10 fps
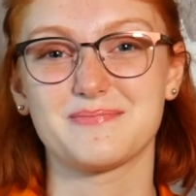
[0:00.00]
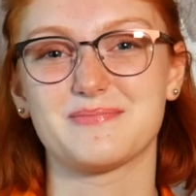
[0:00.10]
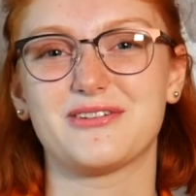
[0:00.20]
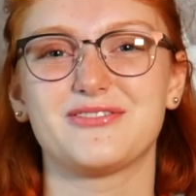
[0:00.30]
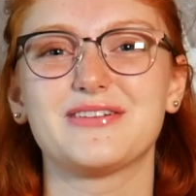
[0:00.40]

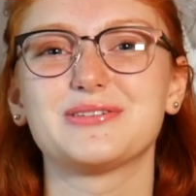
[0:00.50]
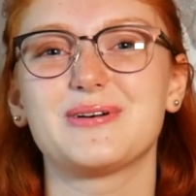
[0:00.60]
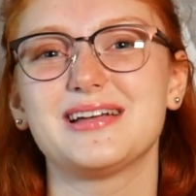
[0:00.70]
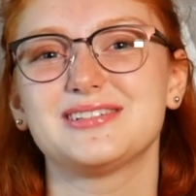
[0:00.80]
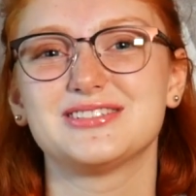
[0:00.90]
My favorite
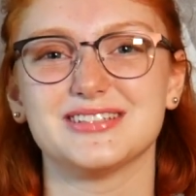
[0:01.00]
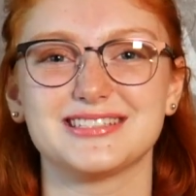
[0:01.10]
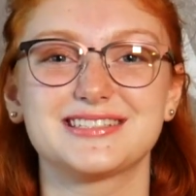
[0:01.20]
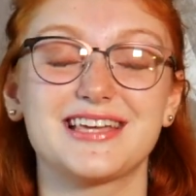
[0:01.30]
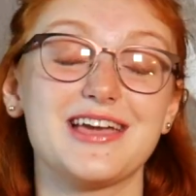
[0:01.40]
way to
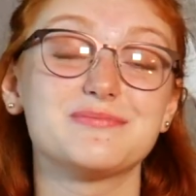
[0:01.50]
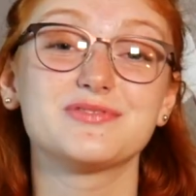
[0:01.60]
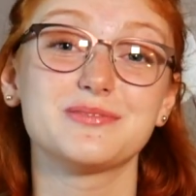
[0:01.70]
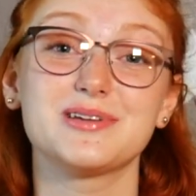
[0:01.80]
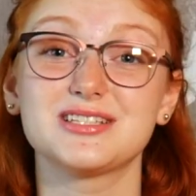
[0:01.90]
escape
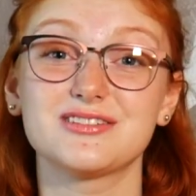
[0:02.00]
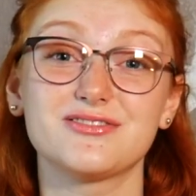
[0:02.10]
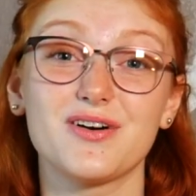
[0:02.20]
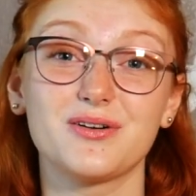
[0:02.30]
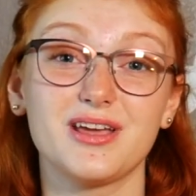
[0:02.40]
from
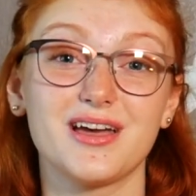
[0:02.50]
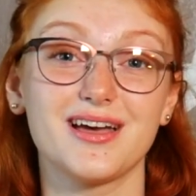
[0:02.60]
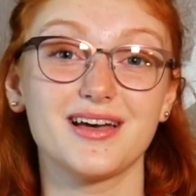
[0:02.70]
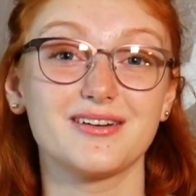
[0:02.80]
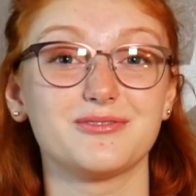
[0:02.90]

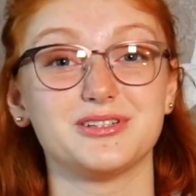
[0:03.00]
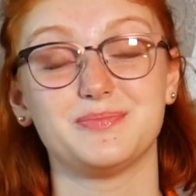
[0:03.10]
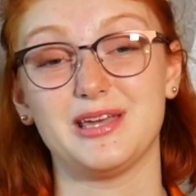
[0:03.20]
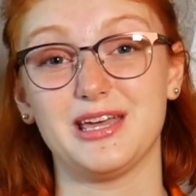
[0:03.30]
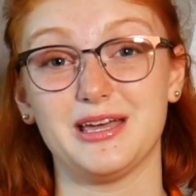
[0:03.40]
misophonia would
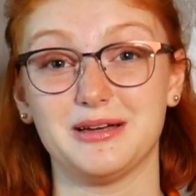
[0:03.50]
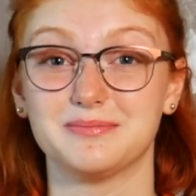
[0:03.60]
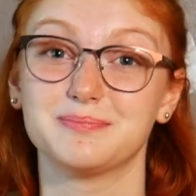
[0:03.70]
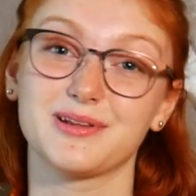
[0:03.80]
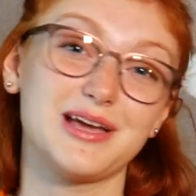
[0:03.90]
be
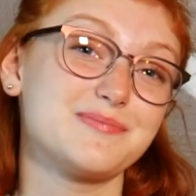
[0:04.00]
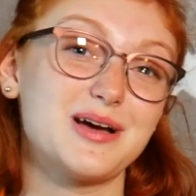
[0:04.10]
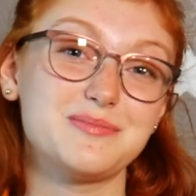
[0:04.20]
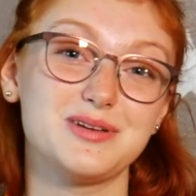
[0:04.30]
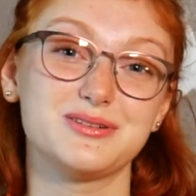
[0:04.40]
playing
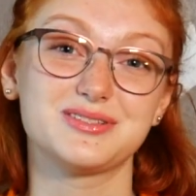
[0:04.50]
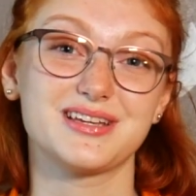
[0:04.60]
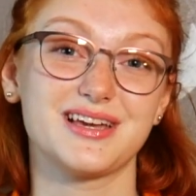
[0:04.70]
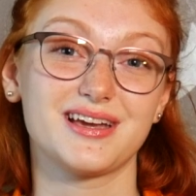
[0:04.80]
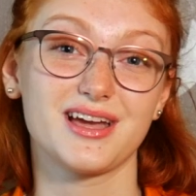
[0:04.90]
my
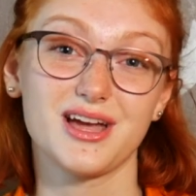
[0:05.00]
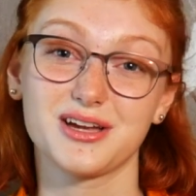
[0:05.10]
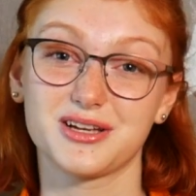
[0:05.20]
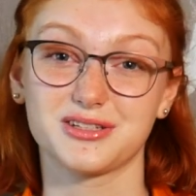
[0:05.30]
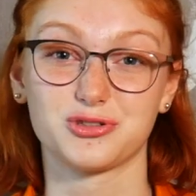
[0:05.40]
music,
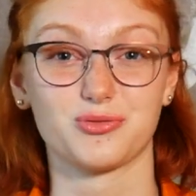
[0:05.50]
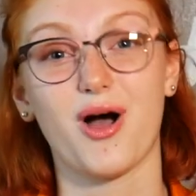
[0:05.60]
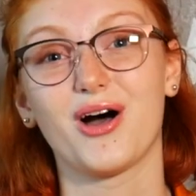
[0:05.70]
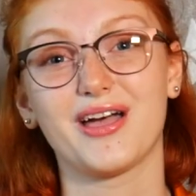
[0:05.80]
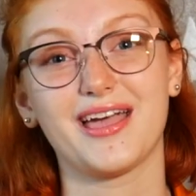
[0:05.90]

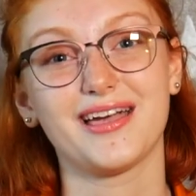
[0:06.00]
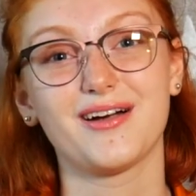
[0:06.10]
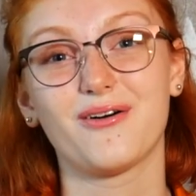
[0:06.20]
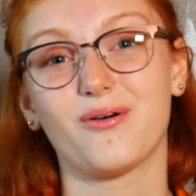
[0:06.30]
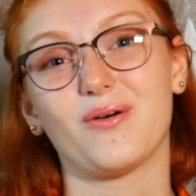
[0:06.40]

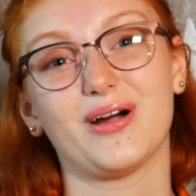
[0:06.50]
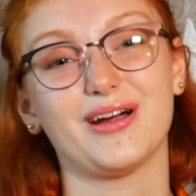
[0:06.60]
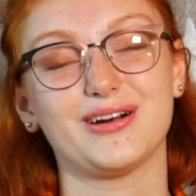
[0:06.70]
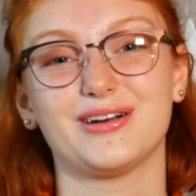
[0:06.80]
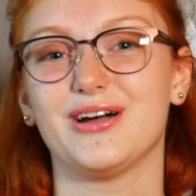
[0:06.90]
drawing,
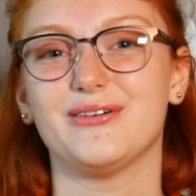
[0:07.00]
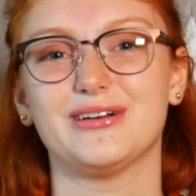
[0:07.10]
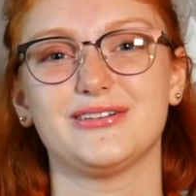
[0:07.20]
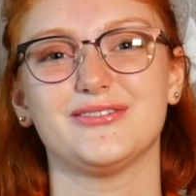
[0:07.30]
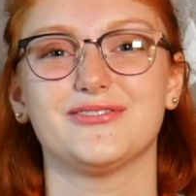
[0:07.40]
or
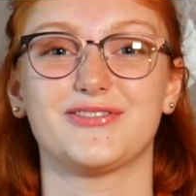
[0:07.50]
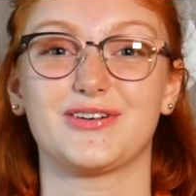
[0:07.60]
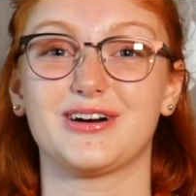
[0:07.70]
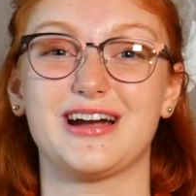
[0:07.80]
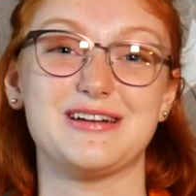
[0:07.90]
going
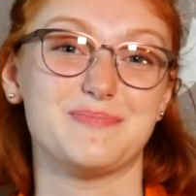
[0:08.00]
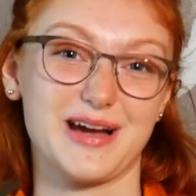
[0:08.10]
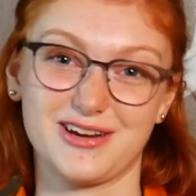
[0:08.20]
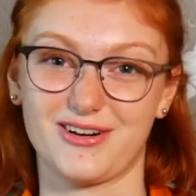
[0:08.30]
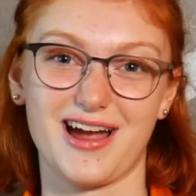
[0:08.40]
for a
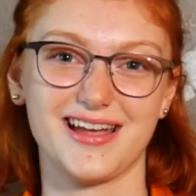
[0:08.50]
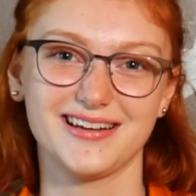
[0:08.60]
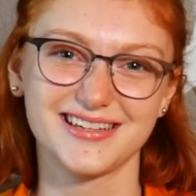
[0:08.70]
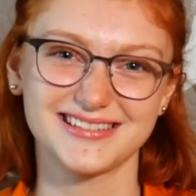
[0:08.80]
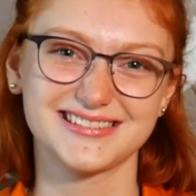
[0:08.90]
bike
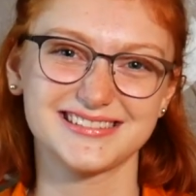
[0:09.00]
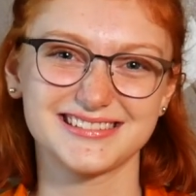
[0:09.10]
ride.